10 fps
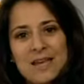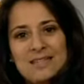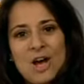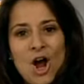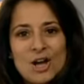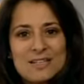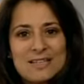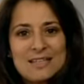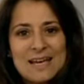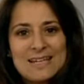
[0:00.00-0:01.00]
It's hard as
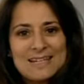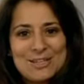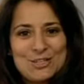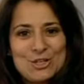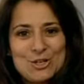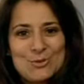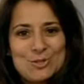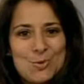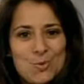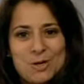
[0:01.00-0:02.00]
a scientist to
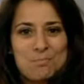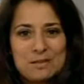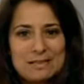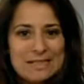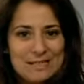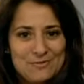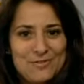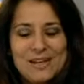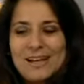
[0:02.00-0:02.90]
use the word believe.